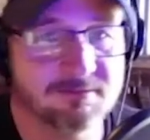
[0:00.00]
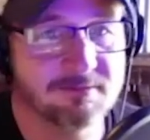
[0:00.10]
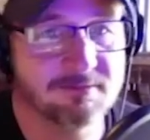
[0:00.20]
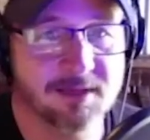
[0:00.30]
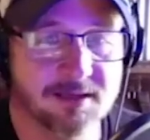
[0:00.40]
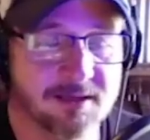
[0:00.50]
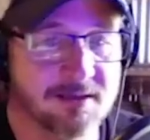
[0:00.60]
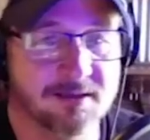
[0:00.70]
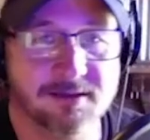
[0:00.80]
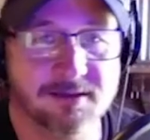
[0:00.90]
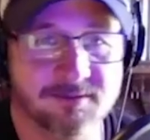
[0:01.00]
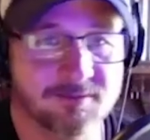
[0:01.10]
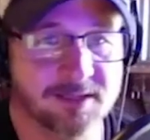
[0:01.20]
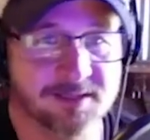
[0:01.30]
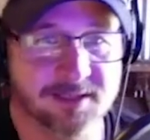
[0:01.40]
uh,
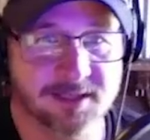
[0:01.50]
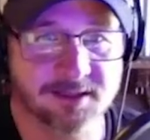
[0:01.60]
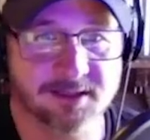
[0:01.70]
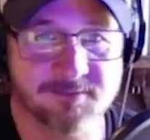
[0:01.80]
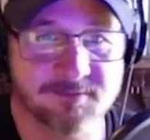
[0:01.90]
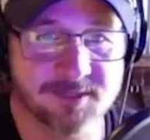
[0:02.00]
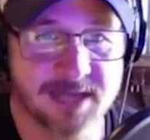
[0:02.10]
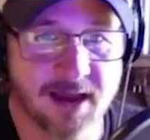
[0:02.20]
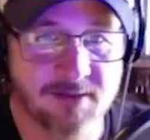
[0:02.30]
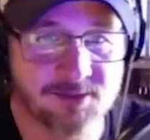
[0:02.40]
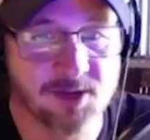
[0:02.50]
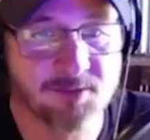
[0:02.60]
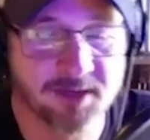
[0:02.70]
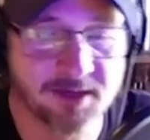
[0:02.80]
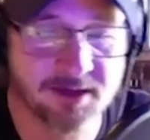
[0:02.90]
basically time
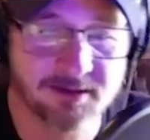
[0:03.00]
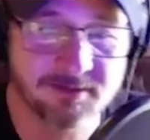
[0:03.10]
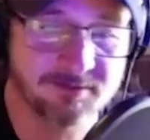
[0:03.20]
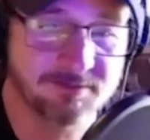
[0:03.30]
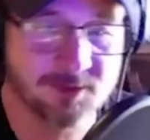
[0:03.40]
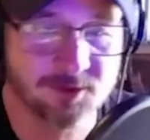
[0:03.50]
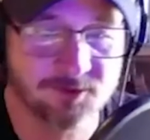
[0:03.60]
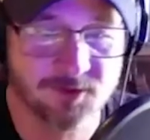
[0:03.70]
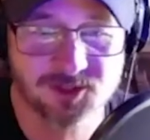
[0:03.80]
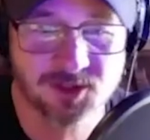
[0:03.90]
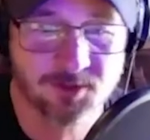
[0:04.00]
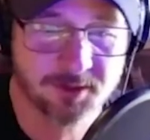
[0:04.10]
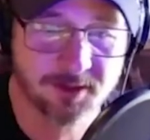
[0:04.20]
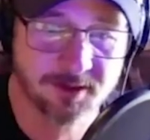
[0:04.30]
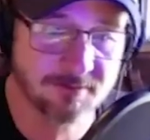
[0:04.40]
jumping, universe
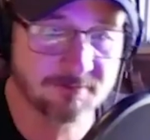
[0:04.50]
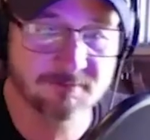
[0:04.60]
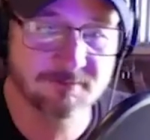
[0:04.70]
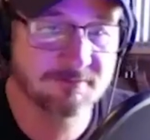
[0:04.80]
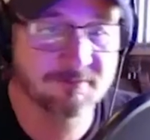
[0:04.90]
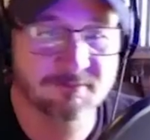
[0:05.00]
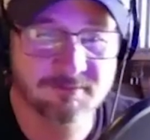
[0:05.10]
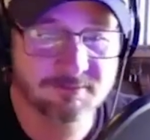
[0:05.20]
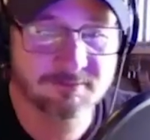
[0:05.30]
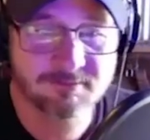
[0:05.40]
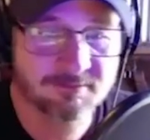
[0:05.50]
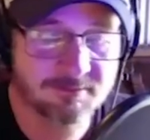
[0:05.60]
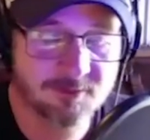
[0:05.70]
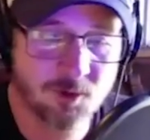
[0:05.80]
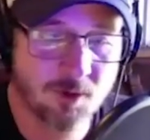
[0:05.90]
jumping,
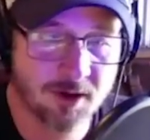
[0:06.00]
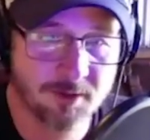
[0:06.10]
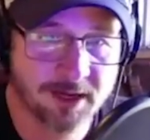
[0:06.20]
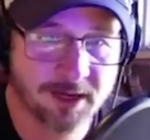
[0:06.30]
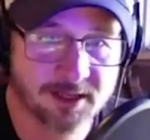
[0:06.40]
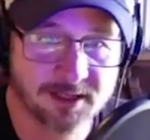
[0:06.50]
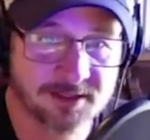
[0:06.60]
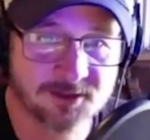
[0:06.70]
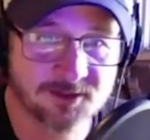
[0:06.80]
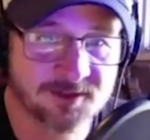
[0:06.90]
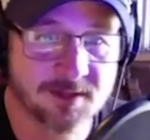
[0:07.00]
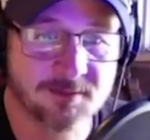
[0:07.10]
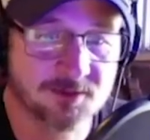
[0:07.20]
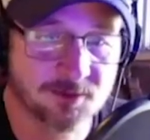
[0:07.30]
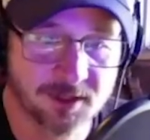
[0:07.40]
quantum aliens or some
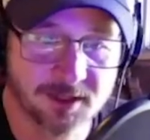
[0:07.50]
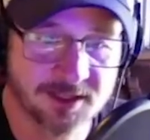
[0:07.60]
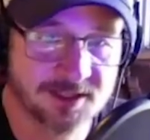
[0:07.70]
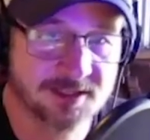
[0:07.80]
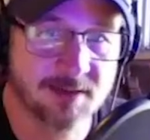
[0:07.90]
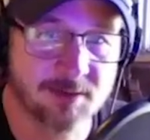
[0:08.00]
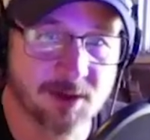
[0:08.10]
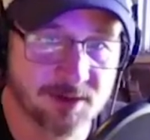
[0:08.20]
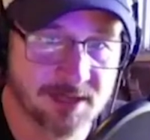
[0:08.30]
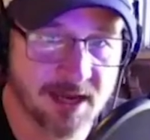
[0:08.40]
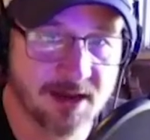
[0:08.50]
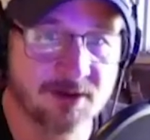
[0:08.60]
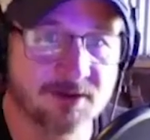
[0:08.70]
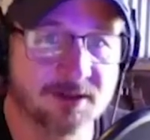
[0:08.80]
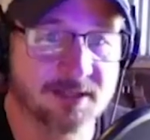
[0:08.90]
sort. And it just kept going
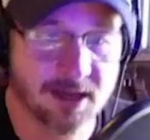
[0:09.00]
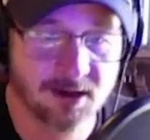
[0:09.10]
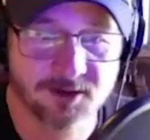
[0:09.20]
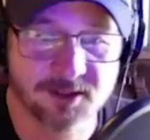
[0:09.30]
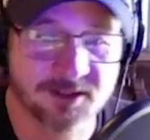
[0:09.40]
down and down and